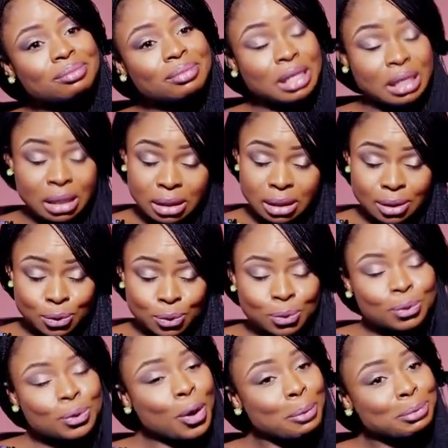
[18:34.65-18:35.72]
He eats in
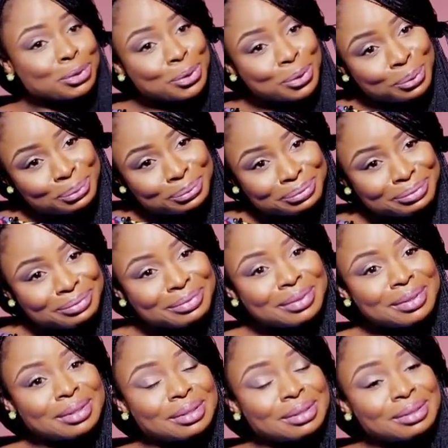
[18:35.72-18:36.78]
school, comes home,
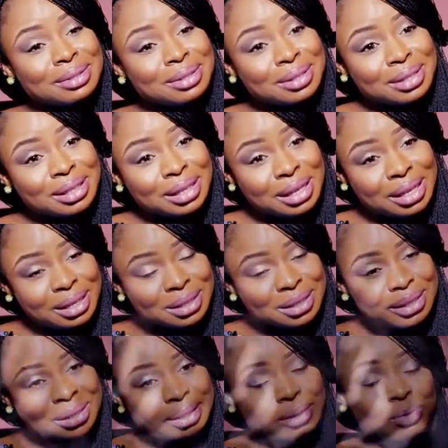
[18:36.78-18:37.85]

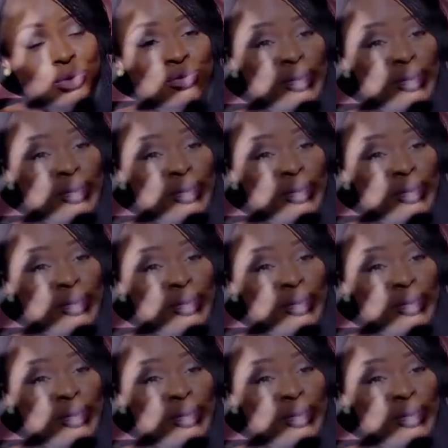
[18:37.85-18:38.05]
eats. We